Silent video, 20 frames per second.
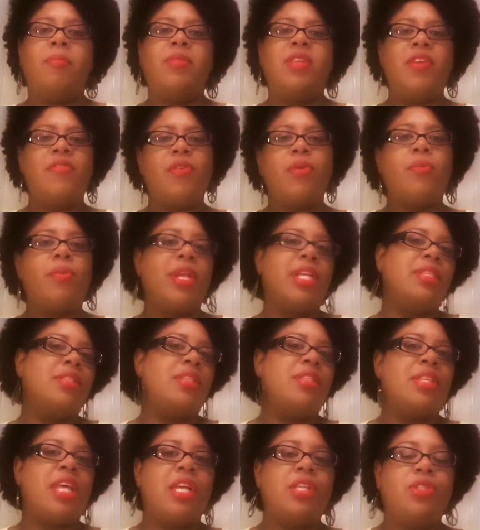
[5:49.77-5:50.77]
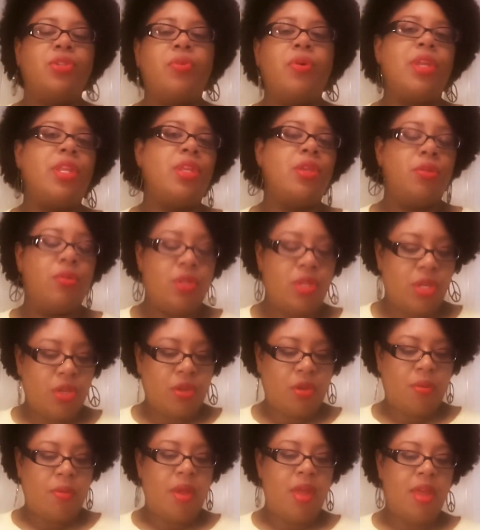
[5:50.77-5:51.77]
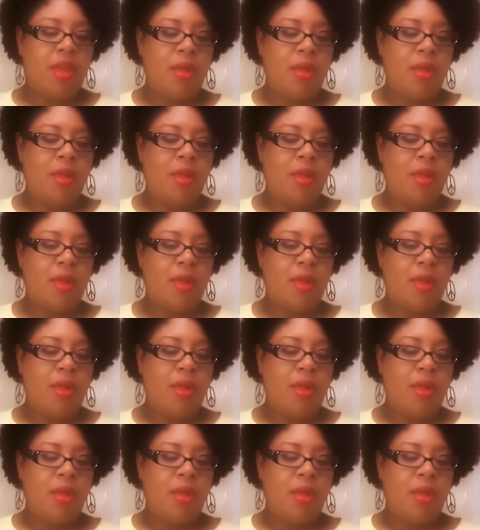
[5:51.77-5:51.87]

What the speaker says: Different reasons I joined YouTube.